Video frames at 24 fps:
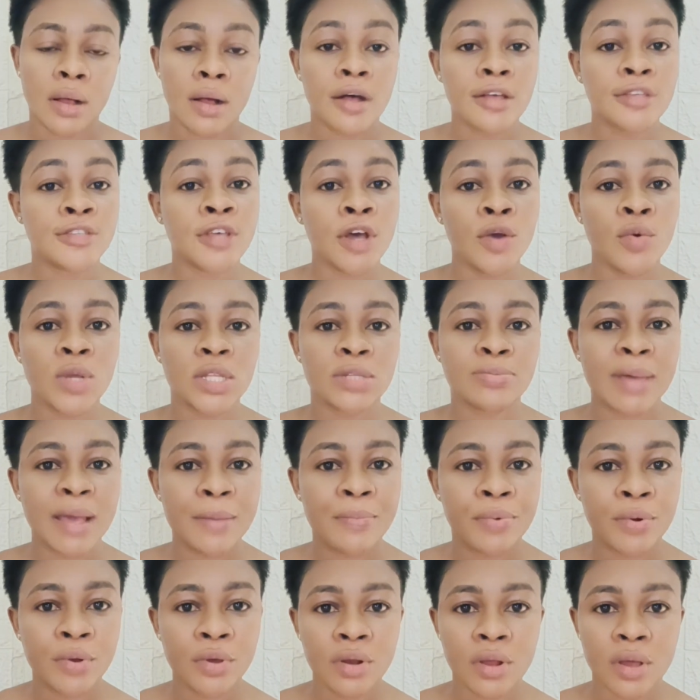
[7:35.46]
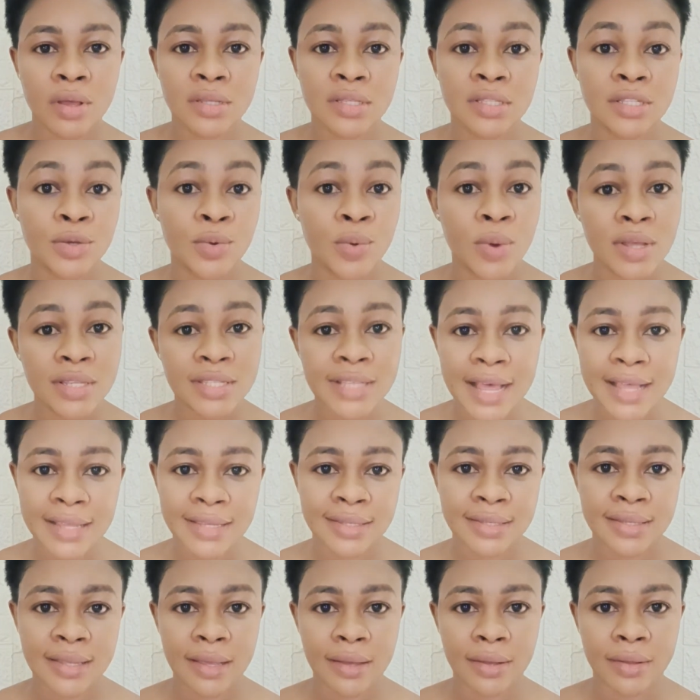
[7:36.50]
Also with my products, the ones I
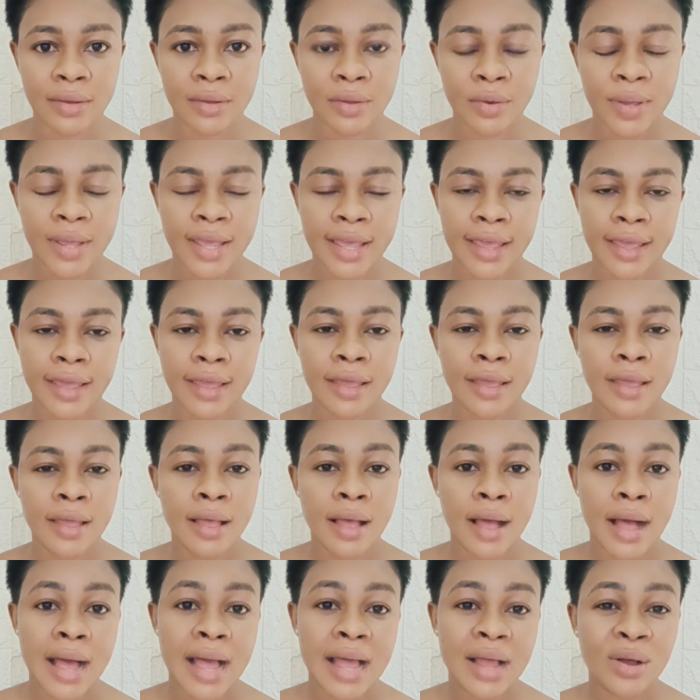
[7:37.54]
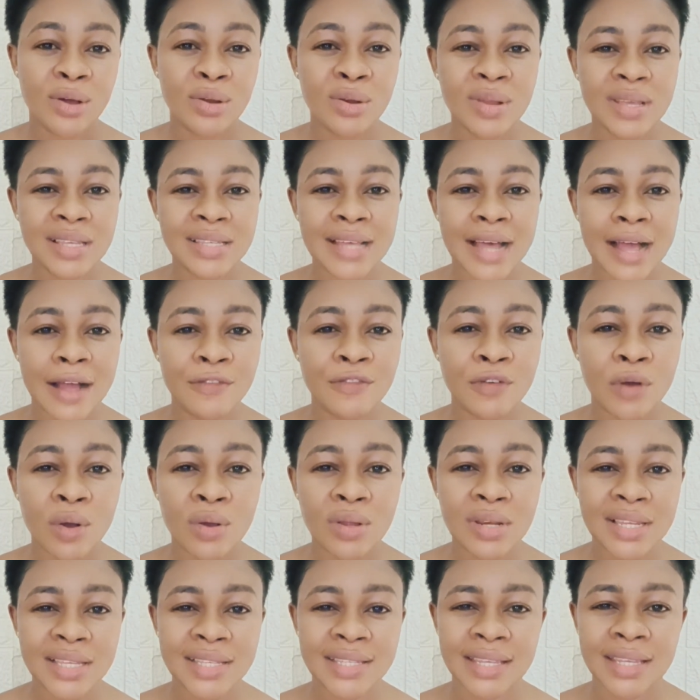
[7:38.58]
sell, okay, I always have
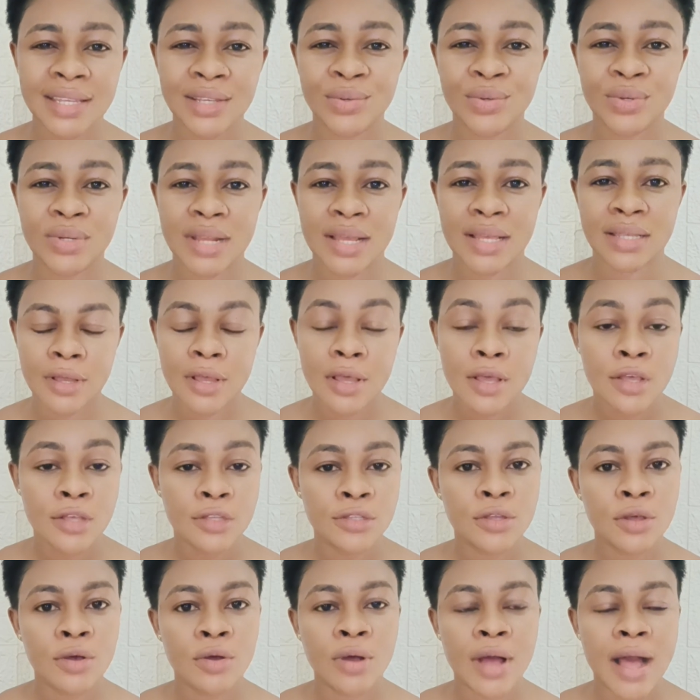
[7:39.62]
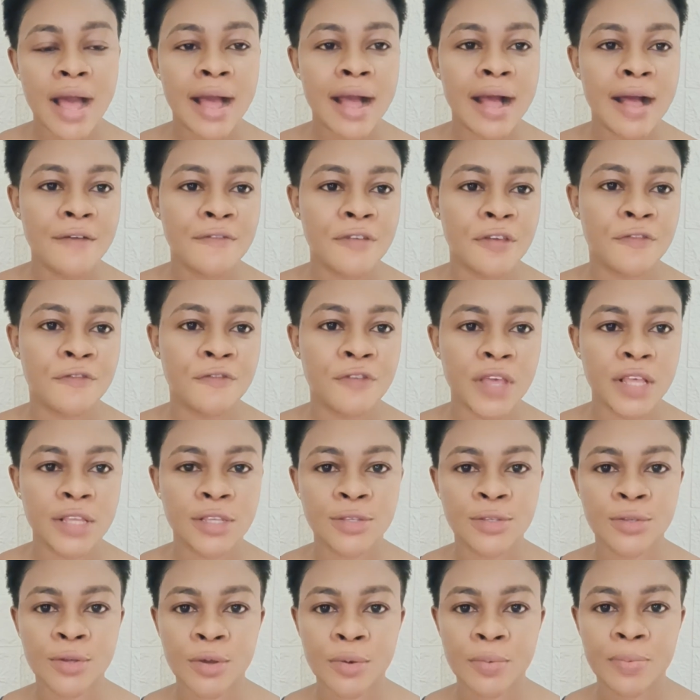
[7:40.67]
all these ingredients. So I have a
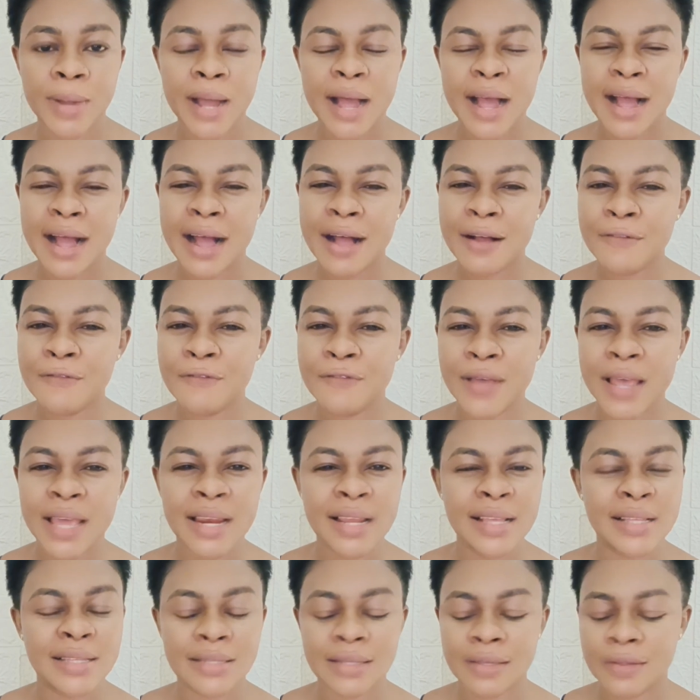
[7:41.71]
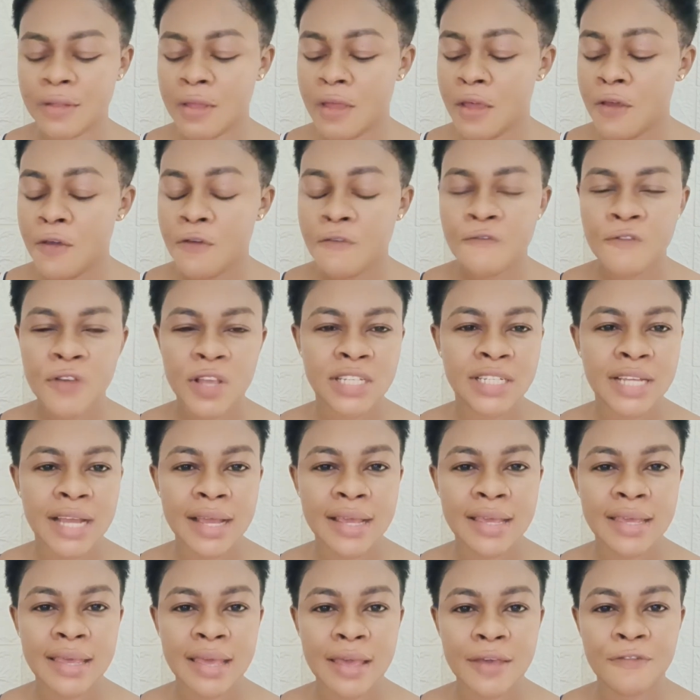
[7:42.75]
face soap, I have anything, facial
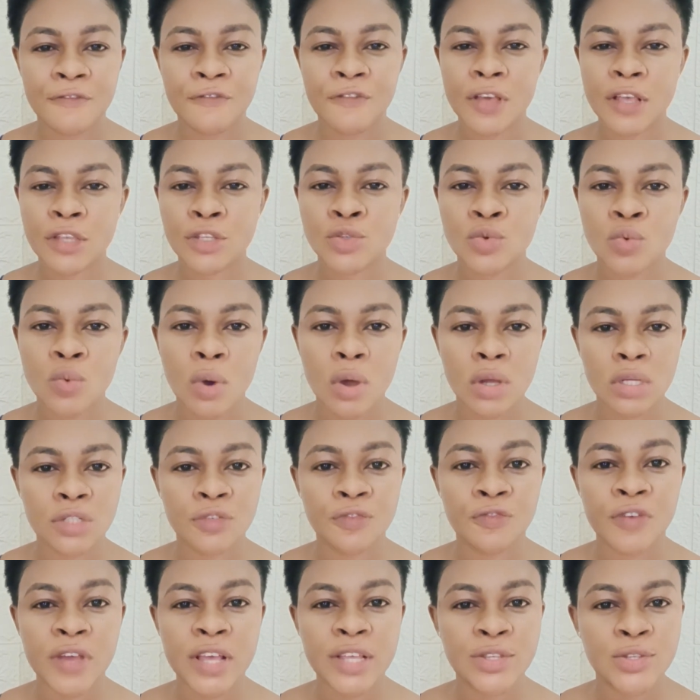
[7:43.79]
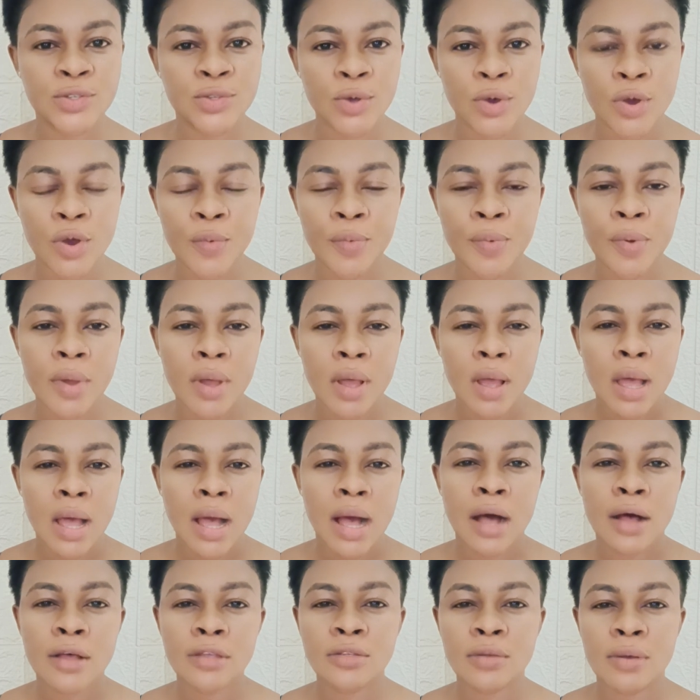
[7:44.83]
care, face wash, face soap.
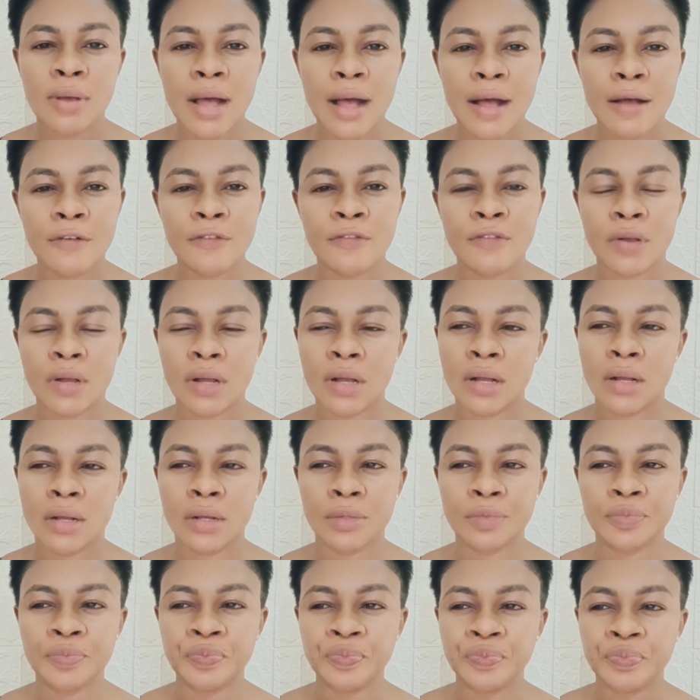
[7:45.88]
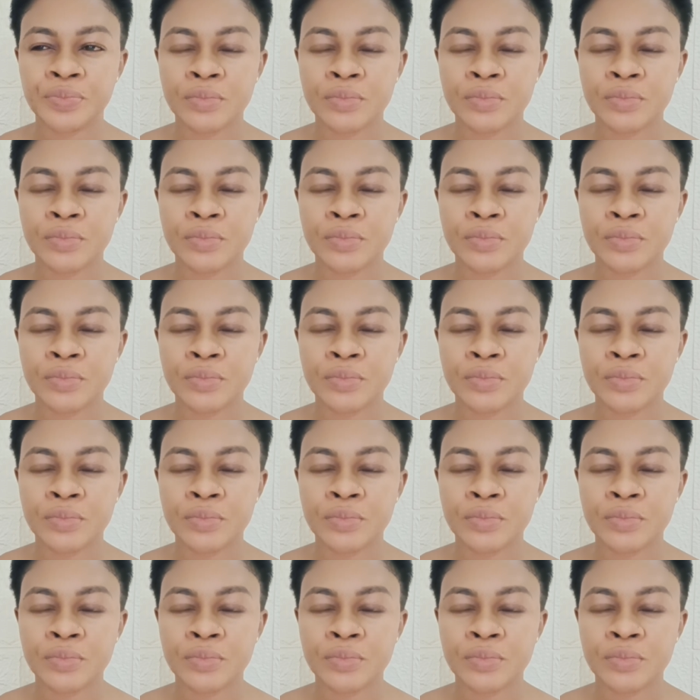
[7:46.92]
I also have a